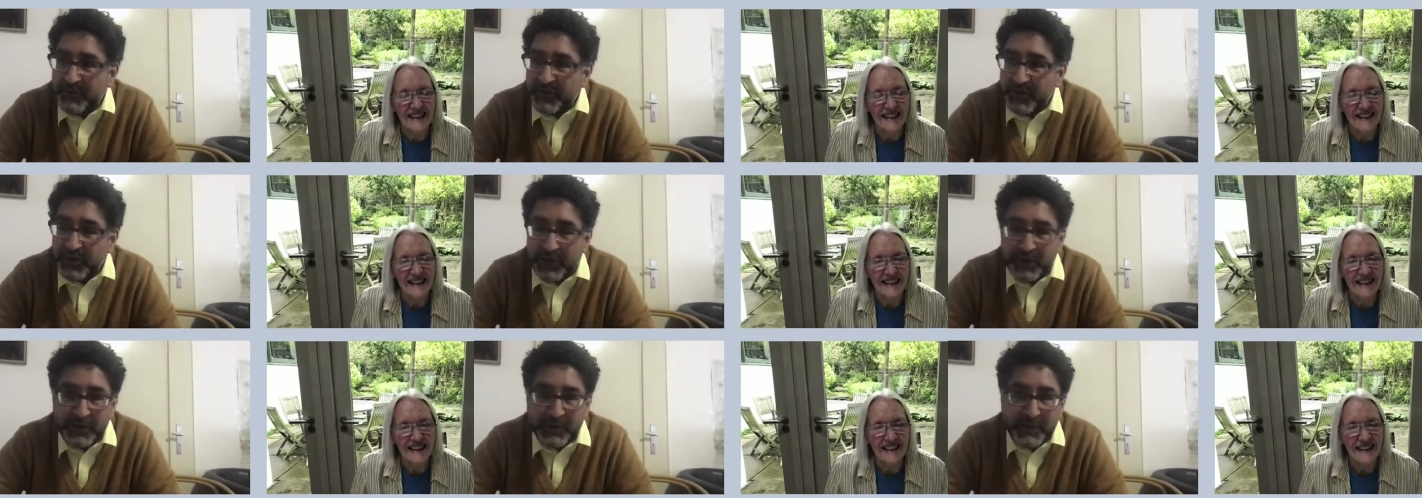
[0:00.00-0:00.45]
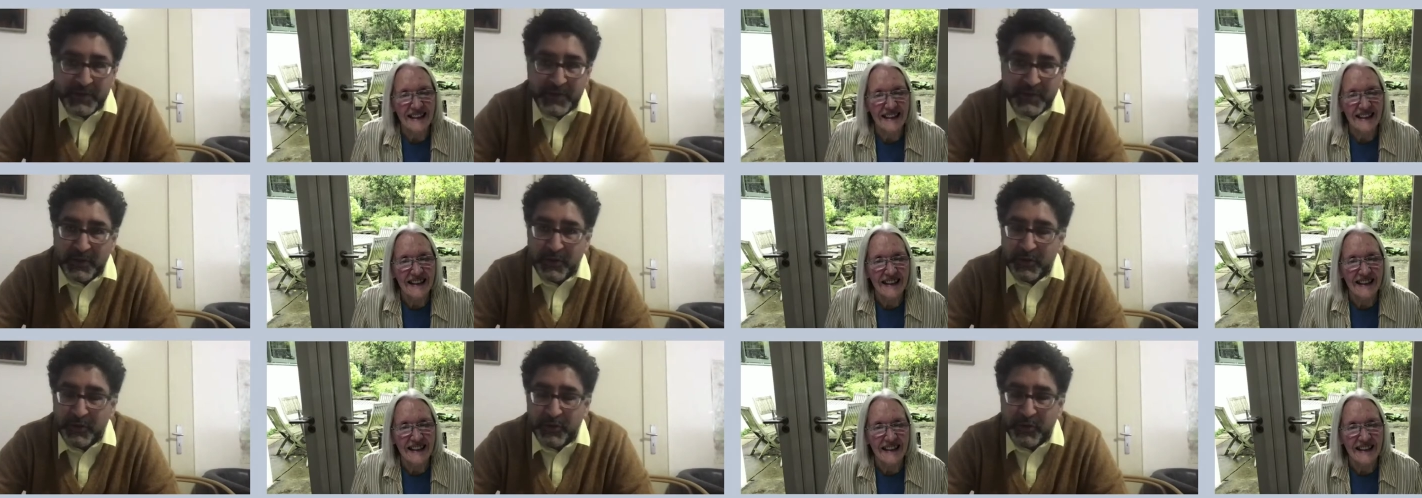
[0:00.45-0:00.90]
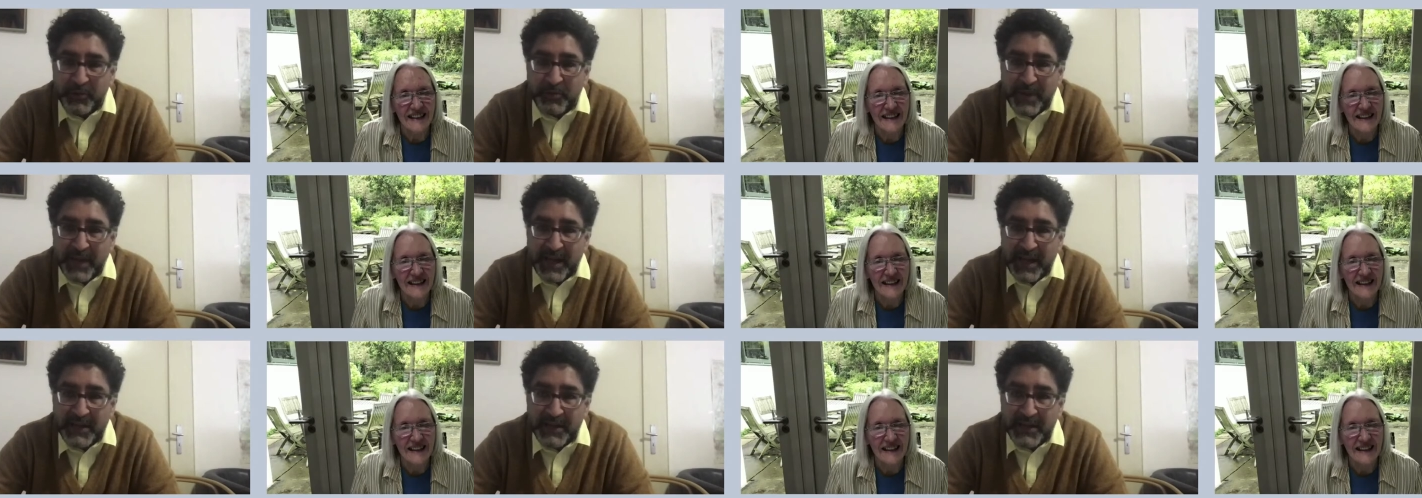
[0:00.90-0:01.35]
Speaker 1: news, good or
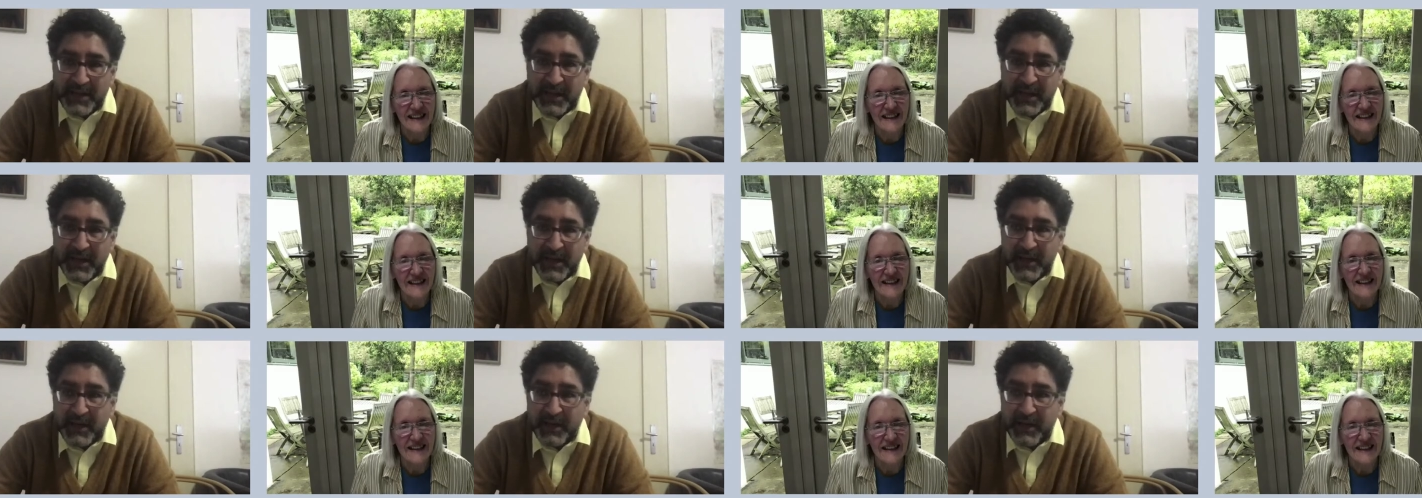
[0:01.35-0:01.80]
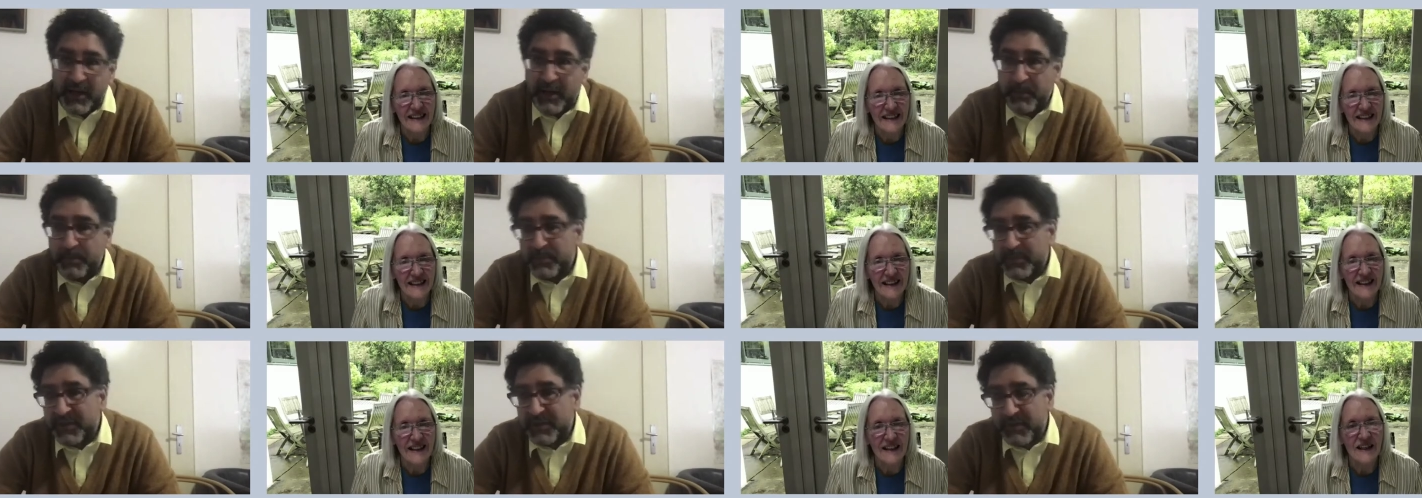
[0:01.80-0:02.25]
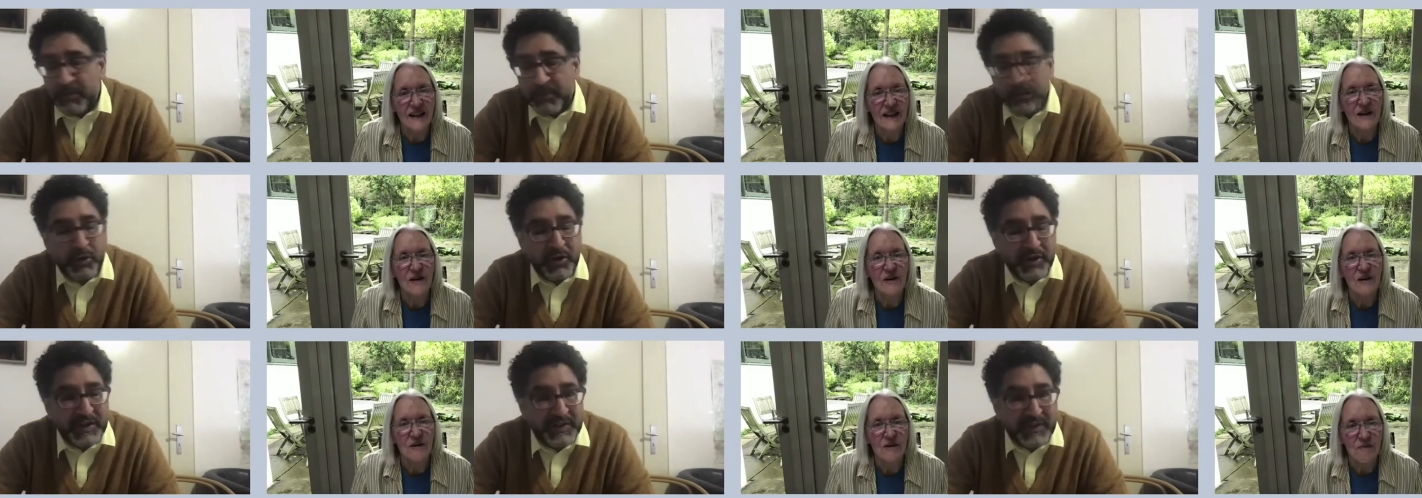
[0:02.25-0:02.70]
bad, comes from
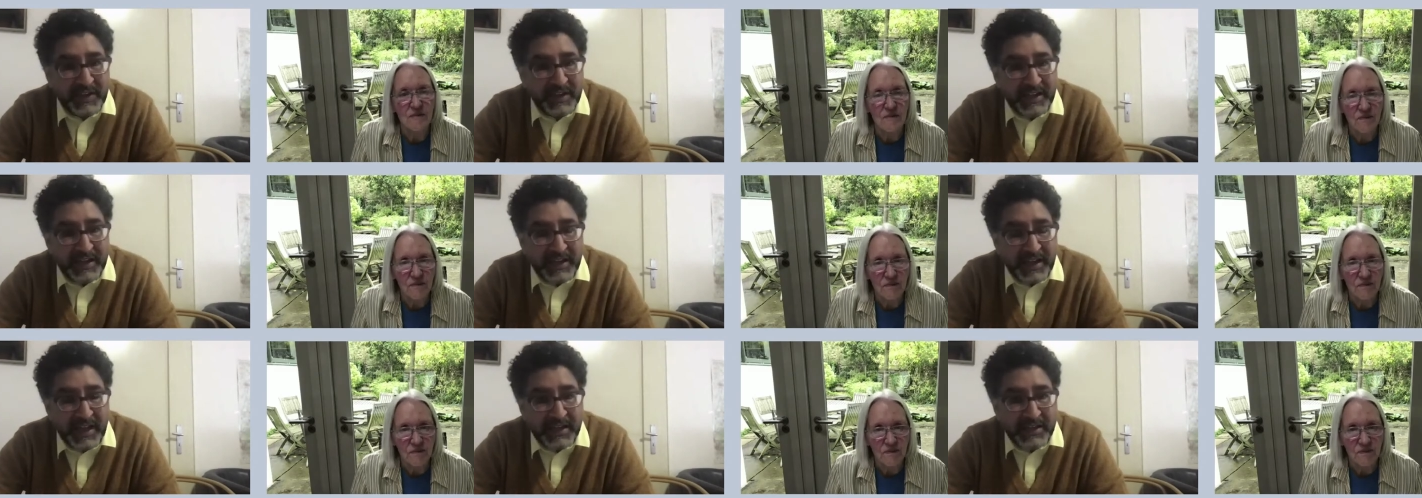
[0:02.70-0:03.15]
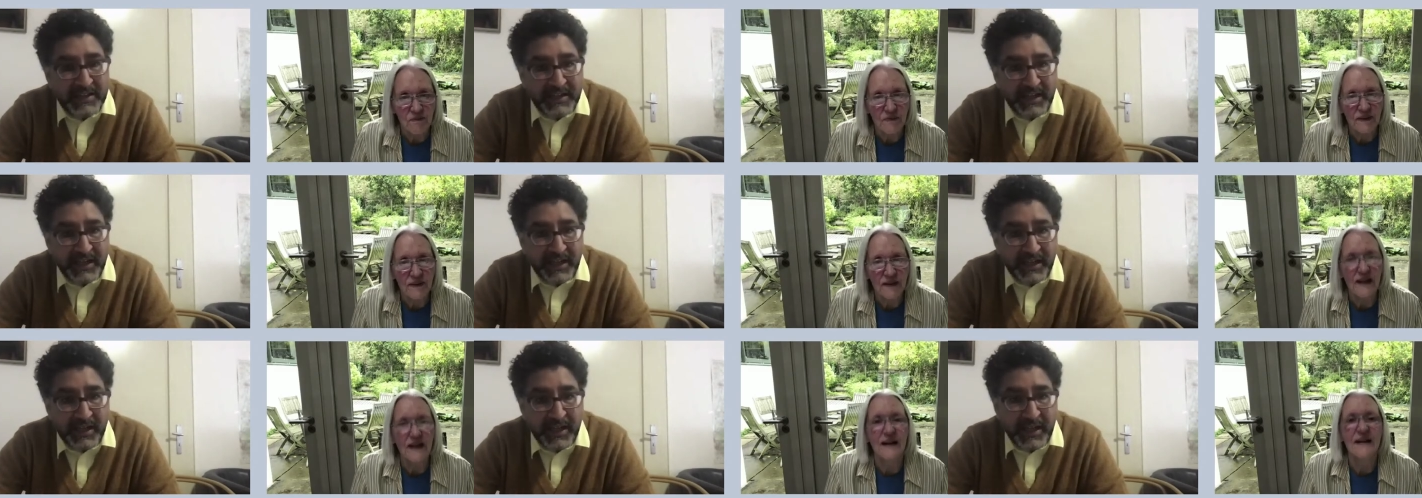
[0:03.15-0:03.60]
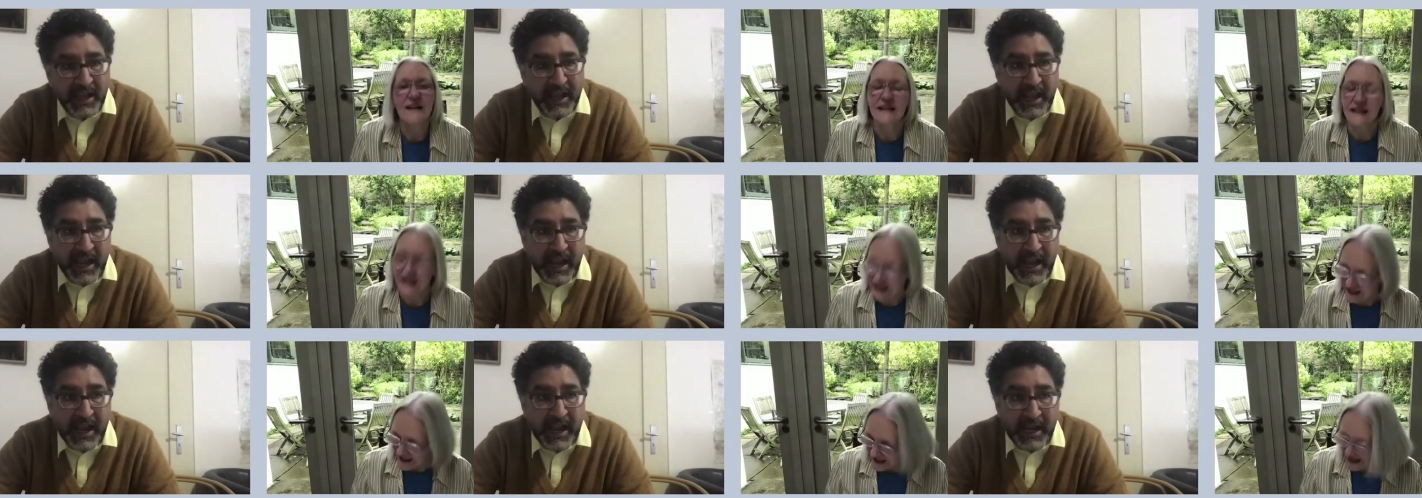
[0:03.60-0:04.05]
across the Atlantic,
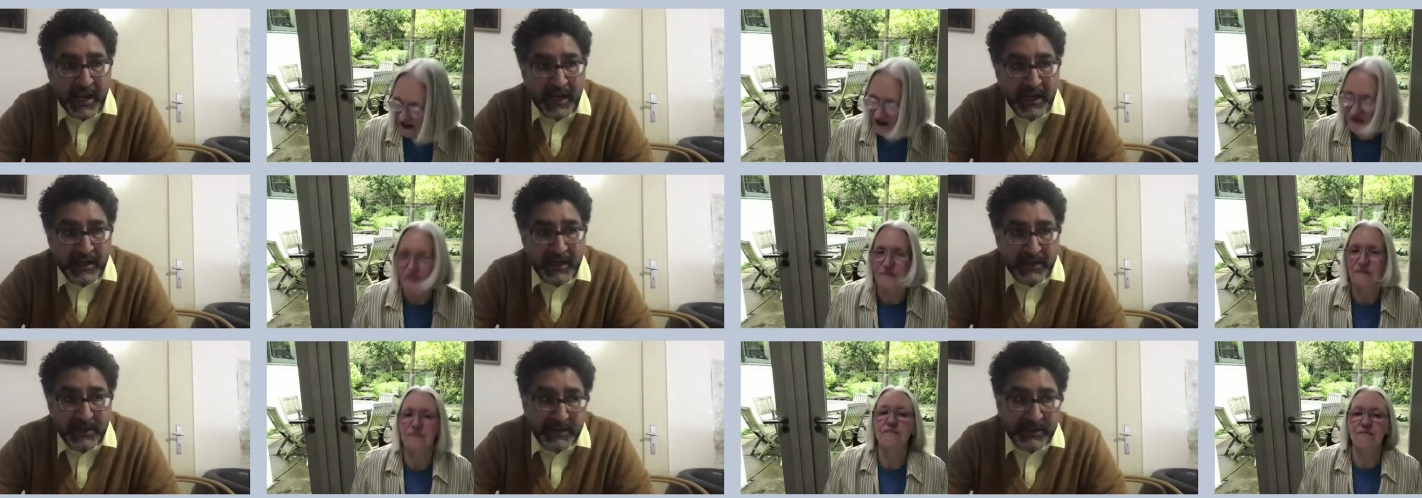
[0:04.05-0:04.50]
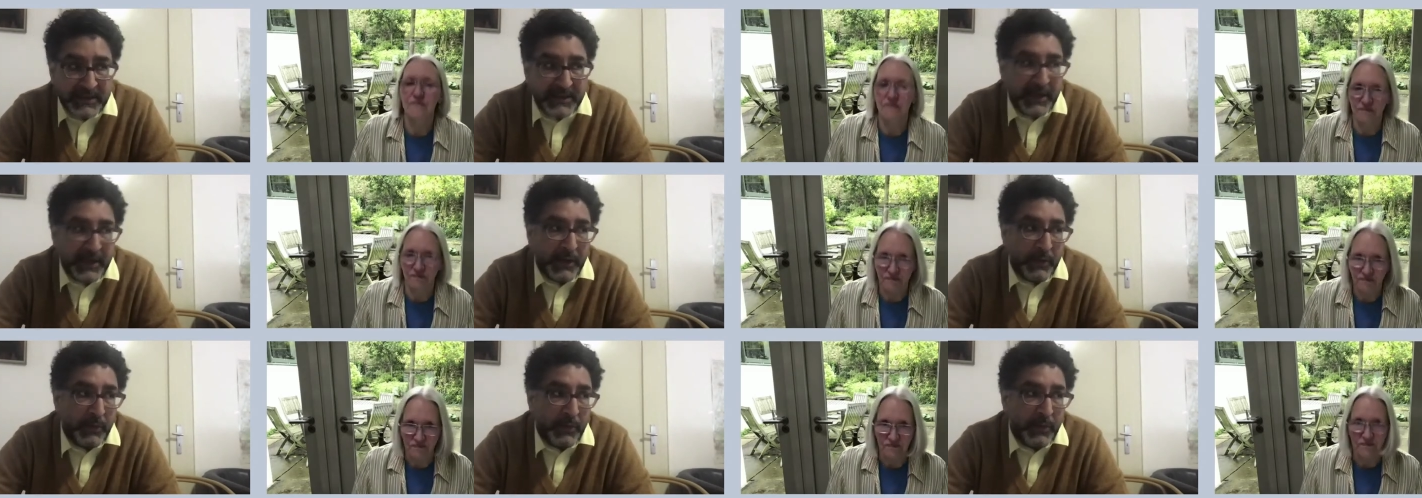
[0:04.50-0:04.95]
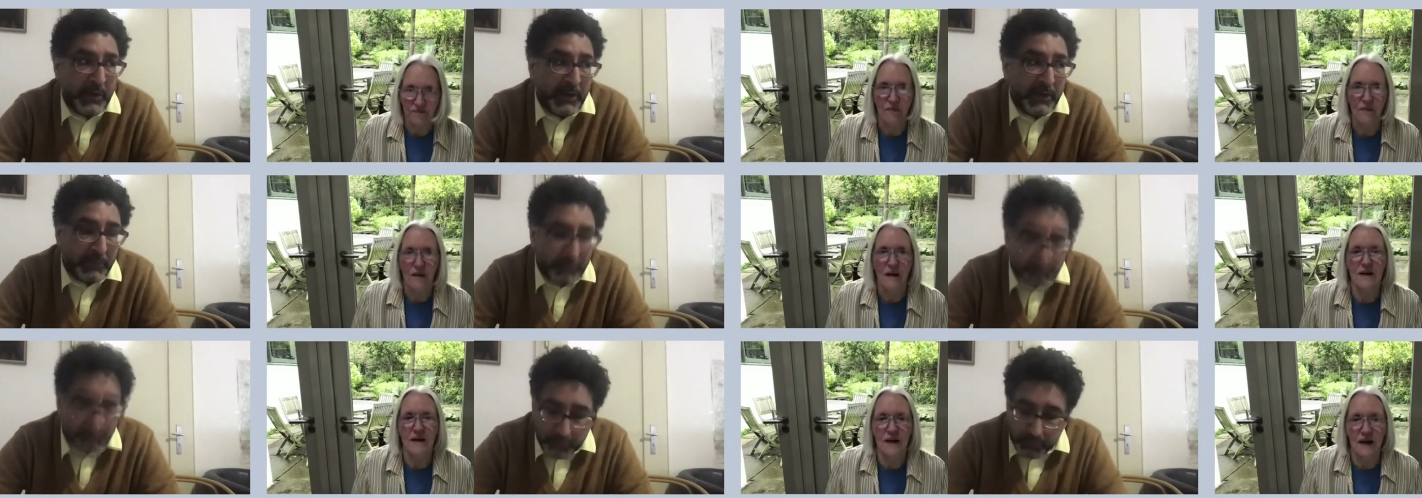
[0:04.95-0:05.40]
and
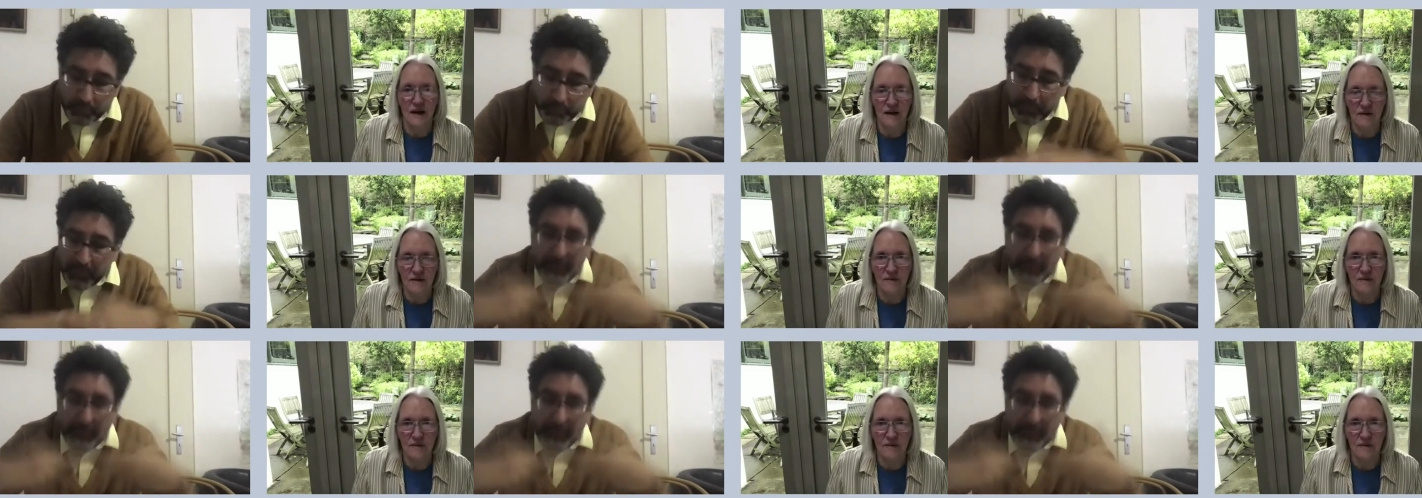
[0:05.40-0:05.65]
yeah,